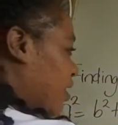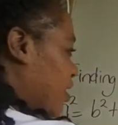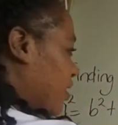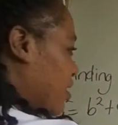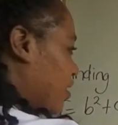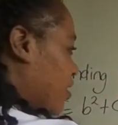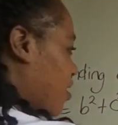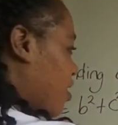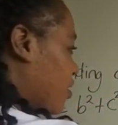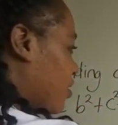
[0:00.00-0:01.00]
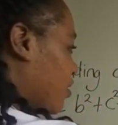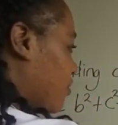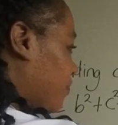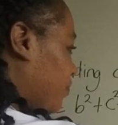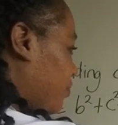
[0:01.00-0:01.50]
this is cos
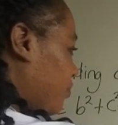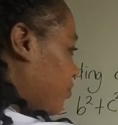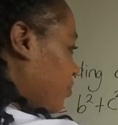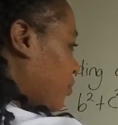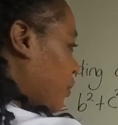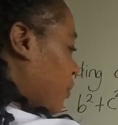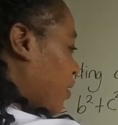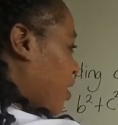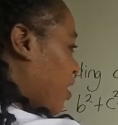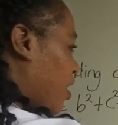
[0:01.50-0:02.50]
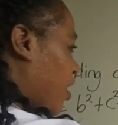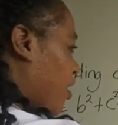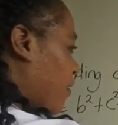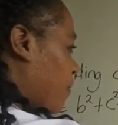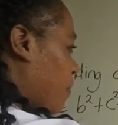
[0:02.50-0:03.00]

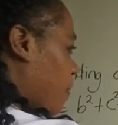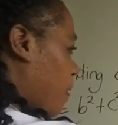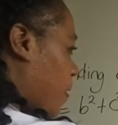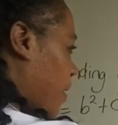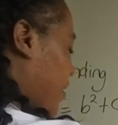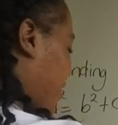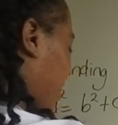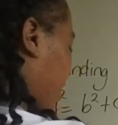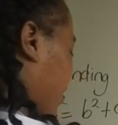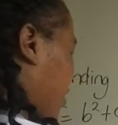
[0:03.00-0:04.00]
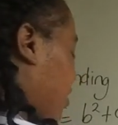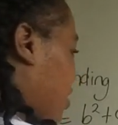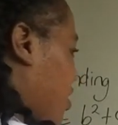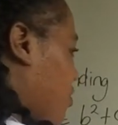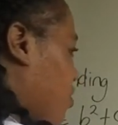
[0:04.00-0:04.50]
A, alright, is
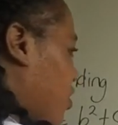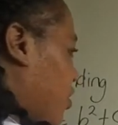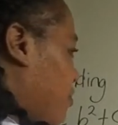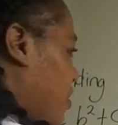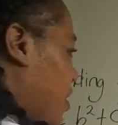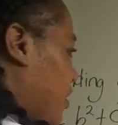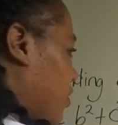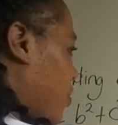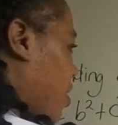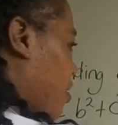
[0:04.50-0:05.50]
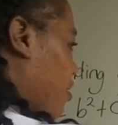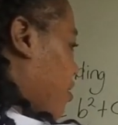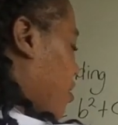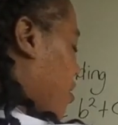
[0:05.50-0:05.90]
equal to B square